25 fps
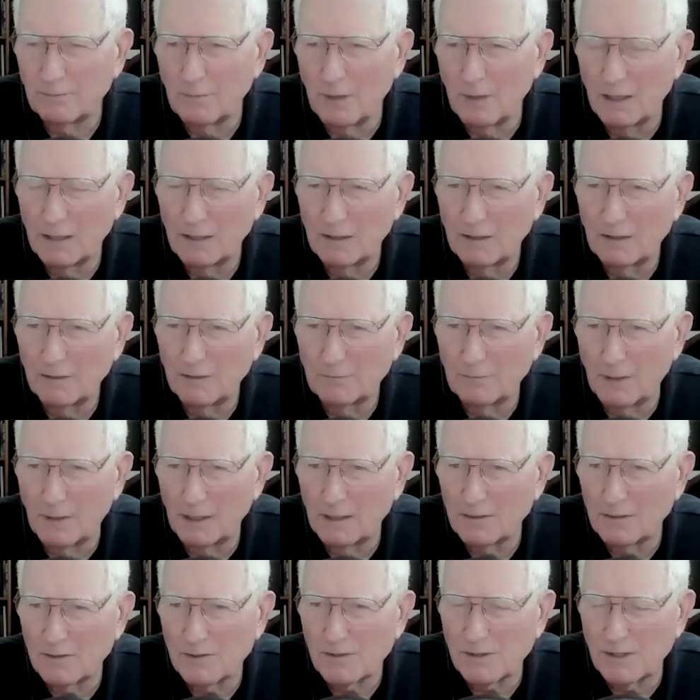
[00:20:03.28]
my if my
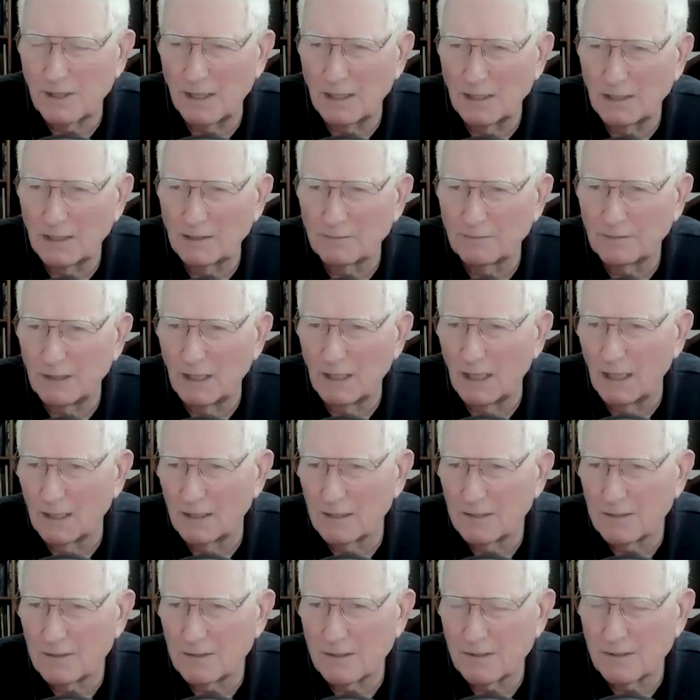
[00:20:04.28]
understanding of
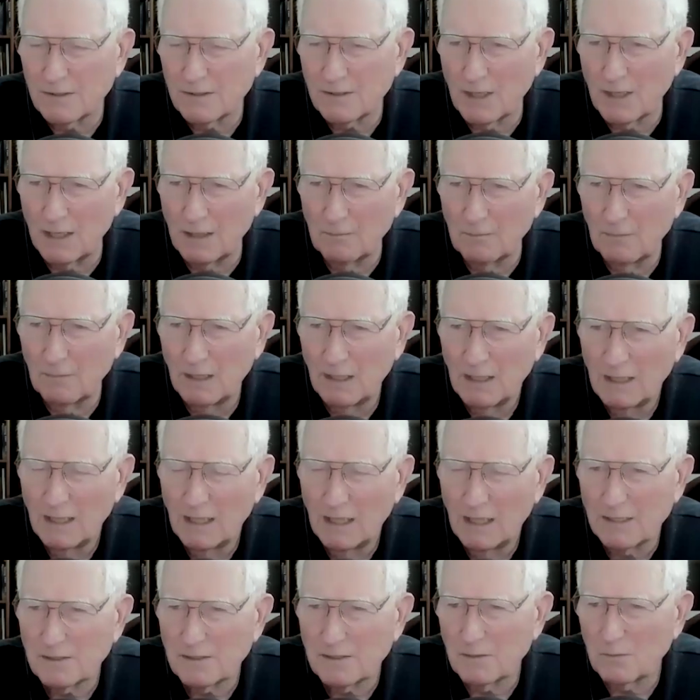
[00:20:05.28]
God is the same
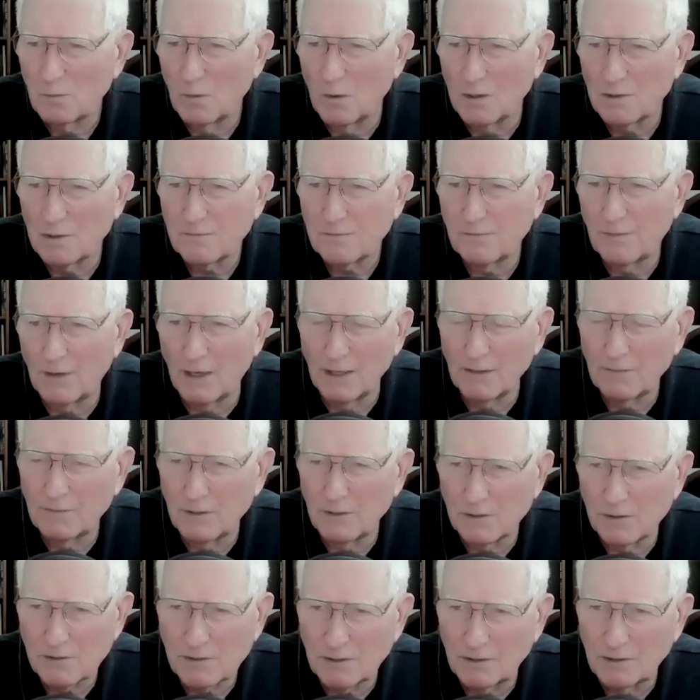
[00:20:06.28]
as it was five
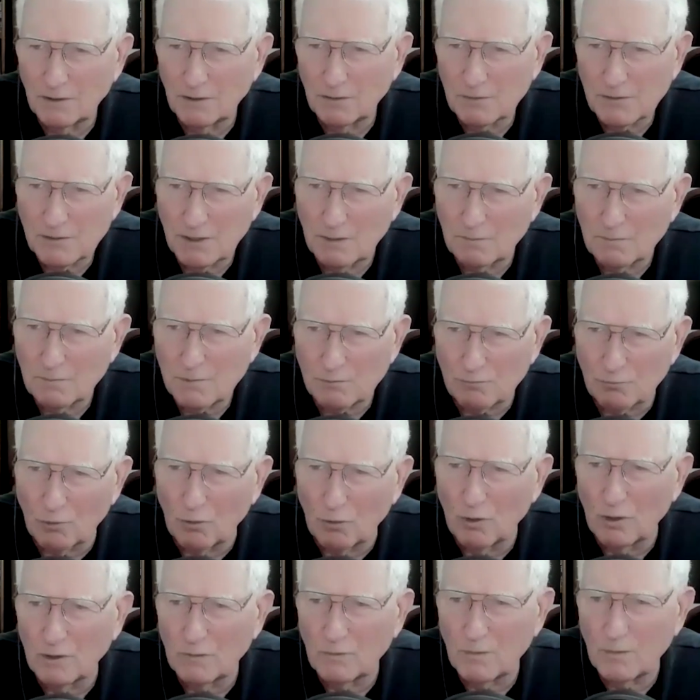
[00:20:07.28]
years ago, something's
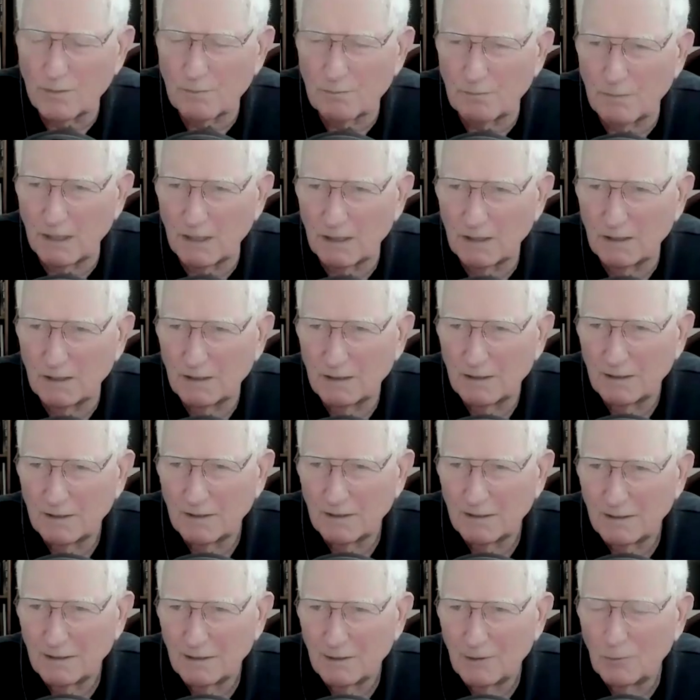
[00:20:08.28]
wrong with me.
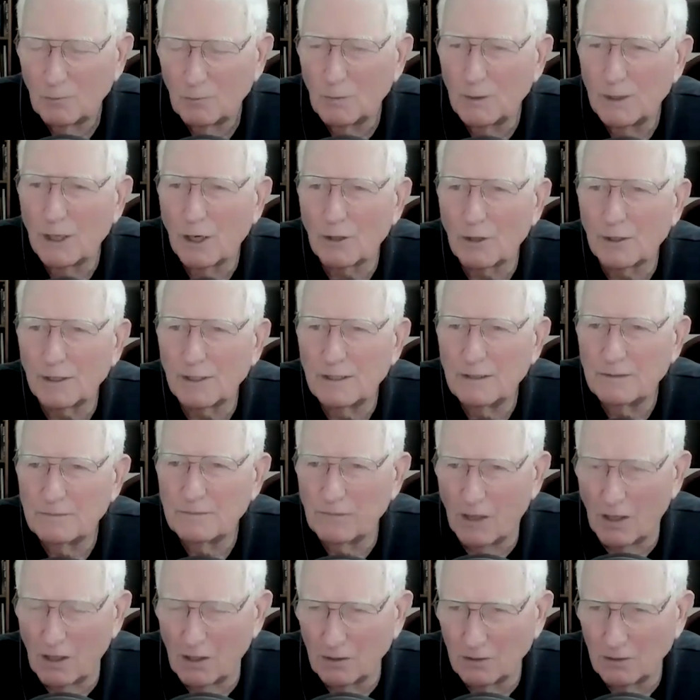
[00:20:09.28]
We are
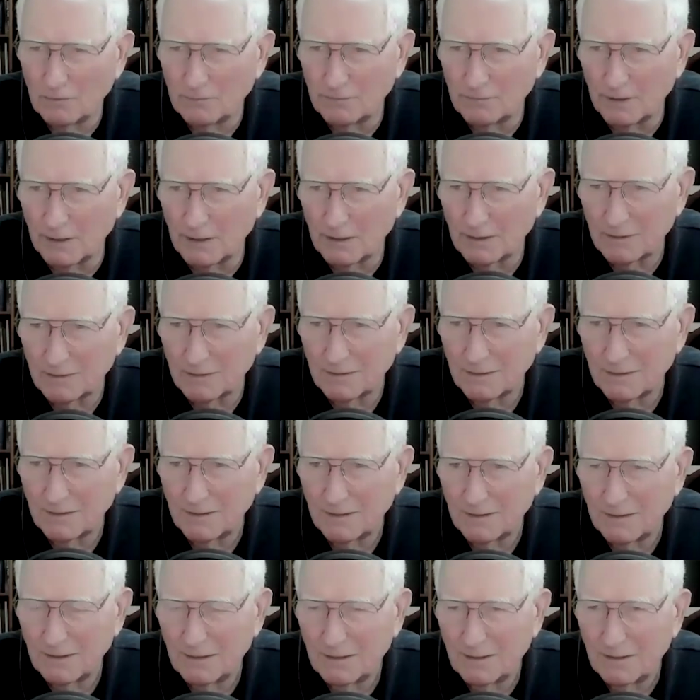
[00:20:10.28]
evolving.
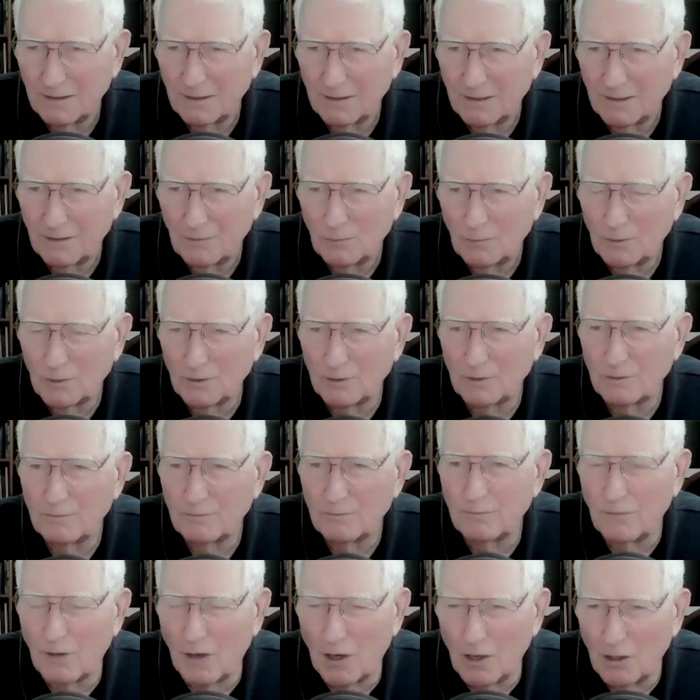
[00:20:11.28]
We're
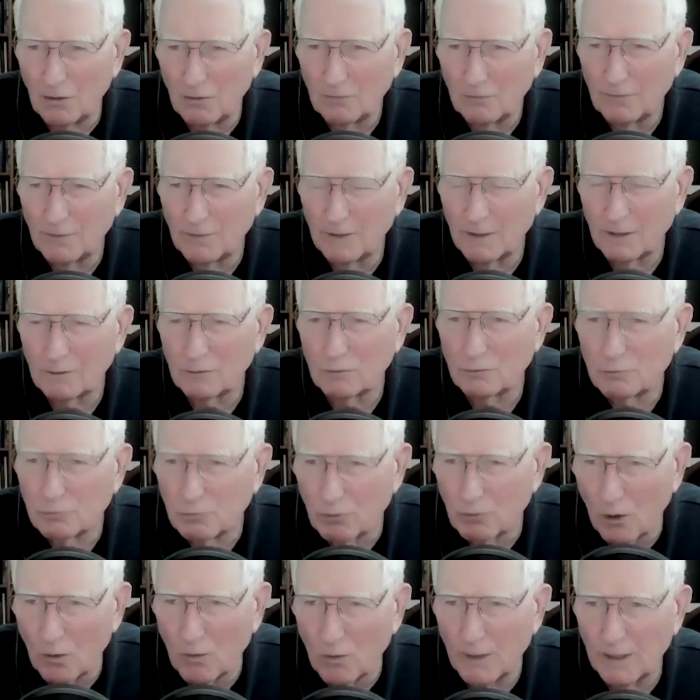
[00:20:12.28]
evolving,
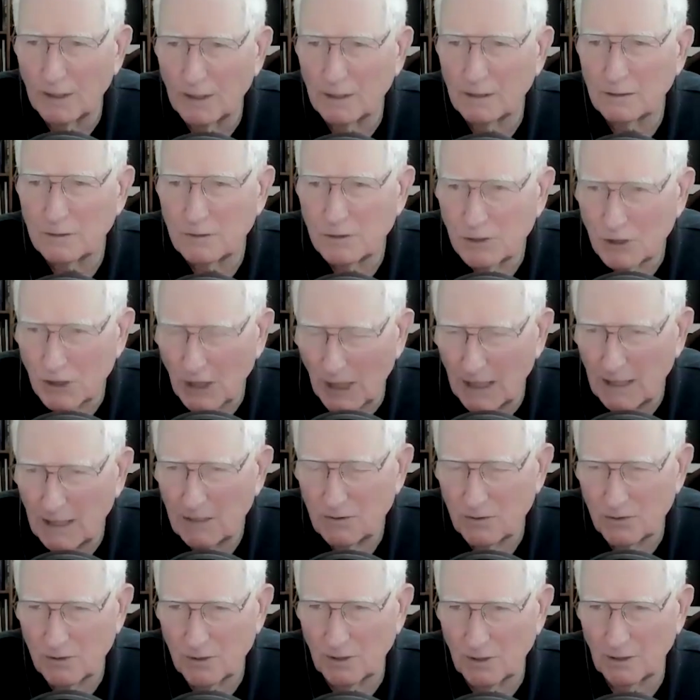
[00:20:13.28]
growing,
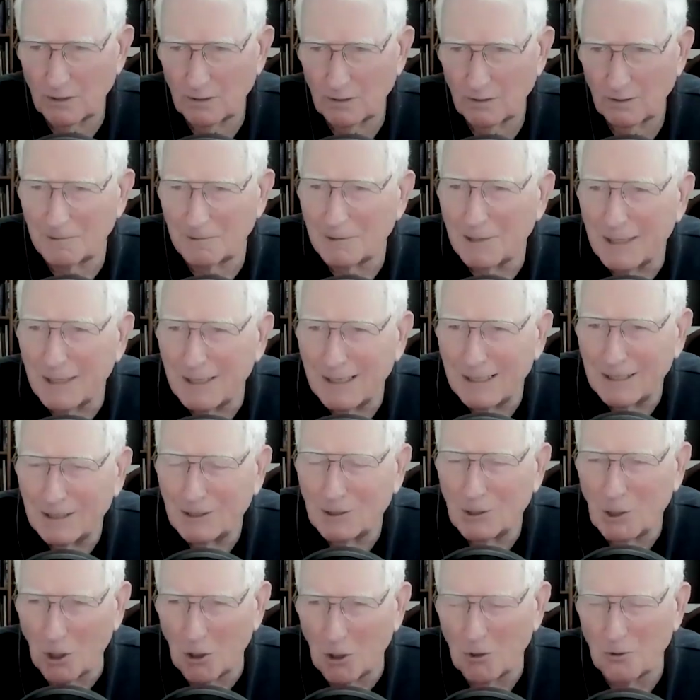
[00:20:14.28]
changing, letting
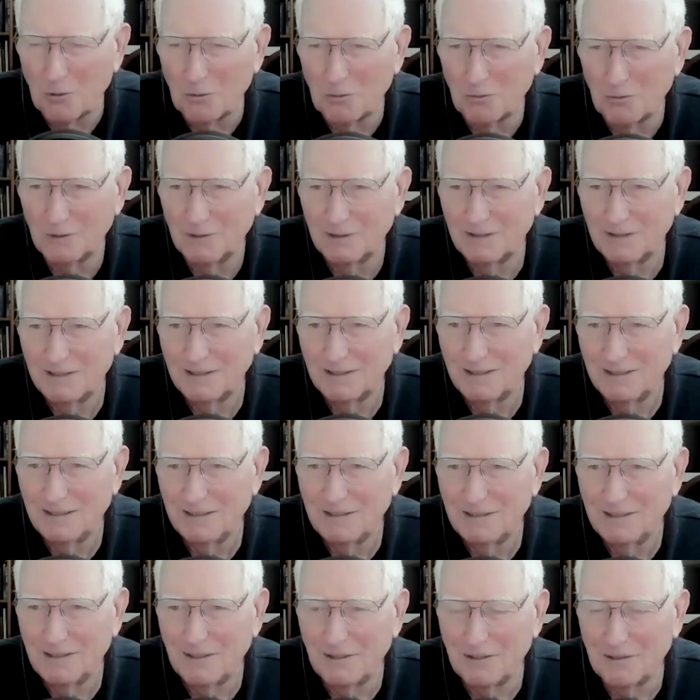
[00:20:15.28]
go
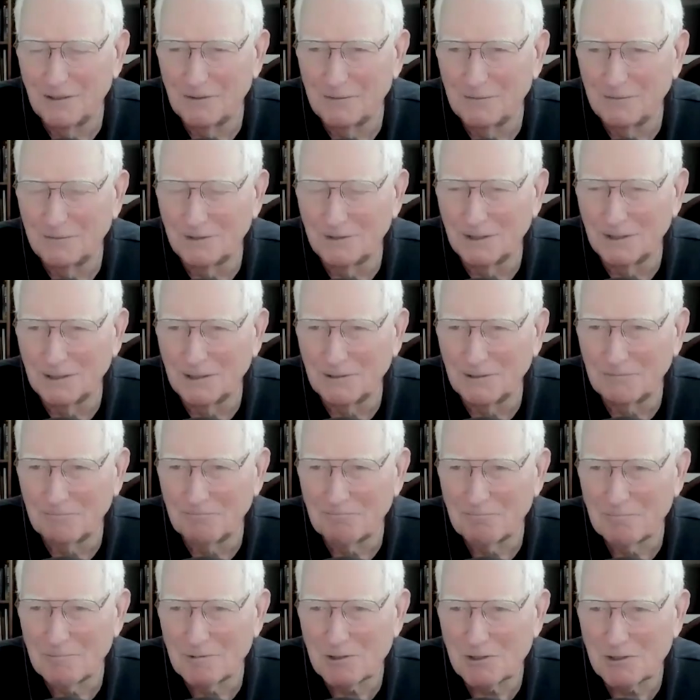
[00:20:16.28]
of
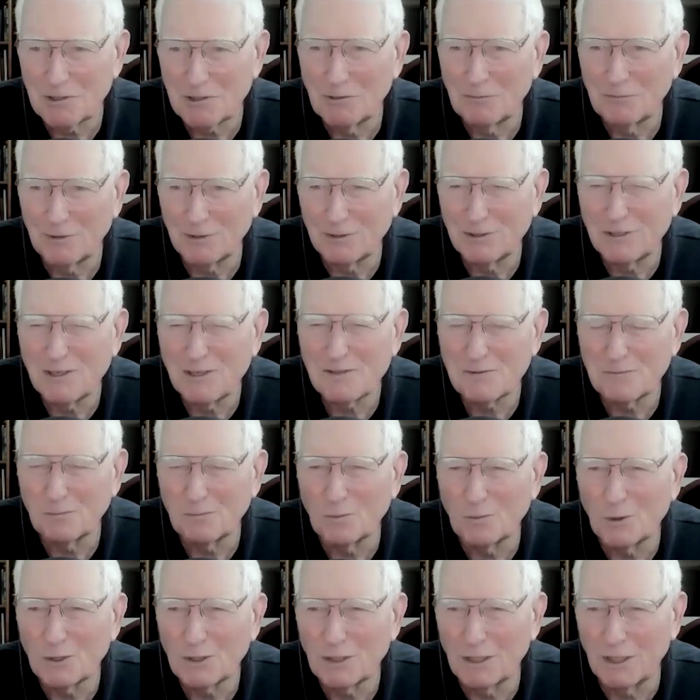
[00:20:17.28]
um, stuff that doesn't
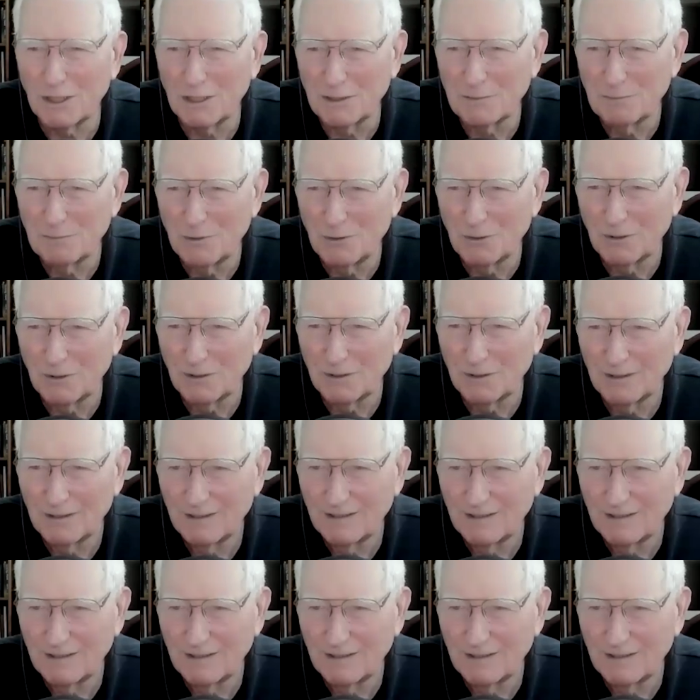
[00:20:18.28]
work anymore,